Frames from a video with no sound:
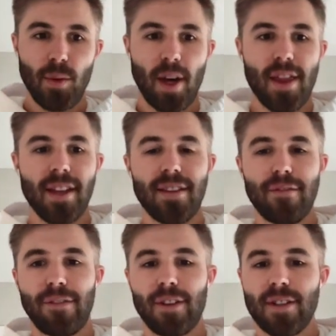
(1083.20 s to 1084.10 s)
Well, I think
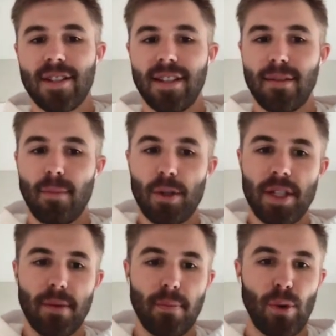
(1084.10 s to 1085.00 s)
the first and
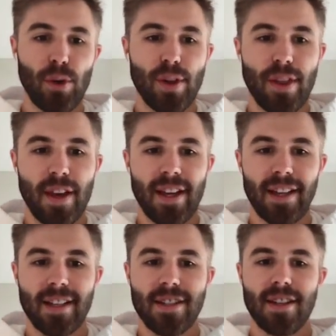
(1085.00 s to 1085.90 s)
most important
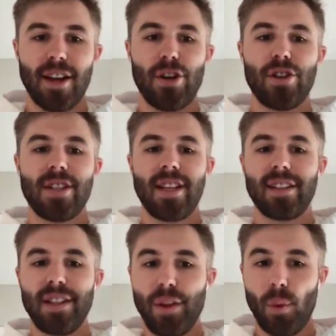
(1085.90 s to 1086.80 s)
thing is
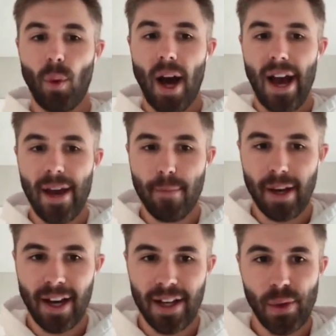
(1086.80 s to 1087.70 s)
understanding the why
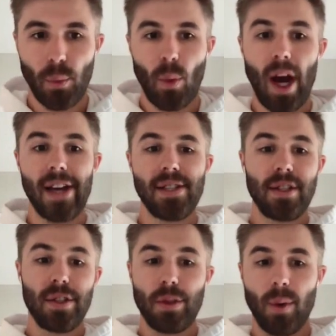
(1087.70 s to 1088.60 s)
behind why
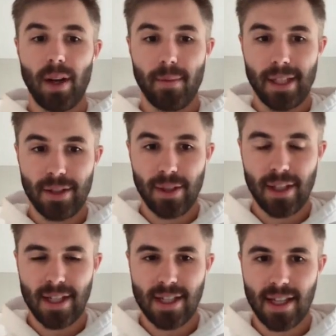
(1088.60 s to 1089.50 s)
do you want to be
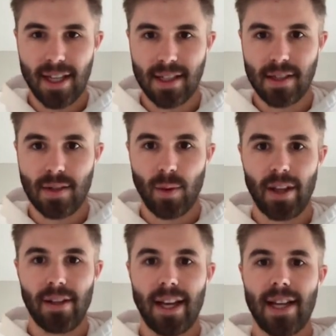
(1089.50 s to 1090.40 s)
doing these things,
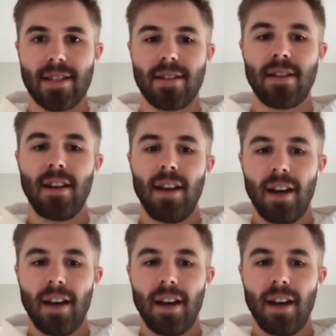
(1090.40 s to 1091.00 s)
whether that's